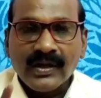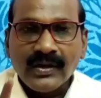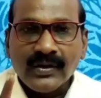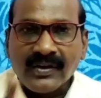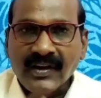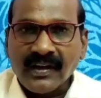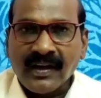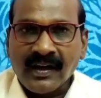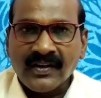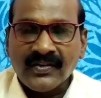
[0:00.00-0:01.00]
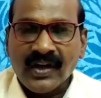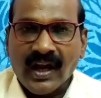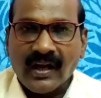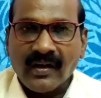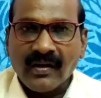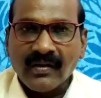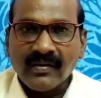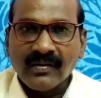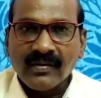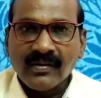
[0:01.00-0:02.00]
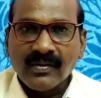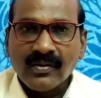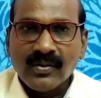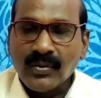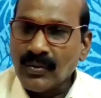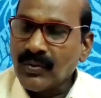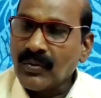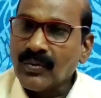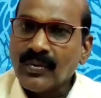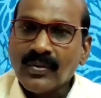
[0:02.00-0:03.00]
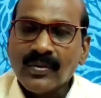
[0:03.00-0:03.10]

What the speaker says: you can understand who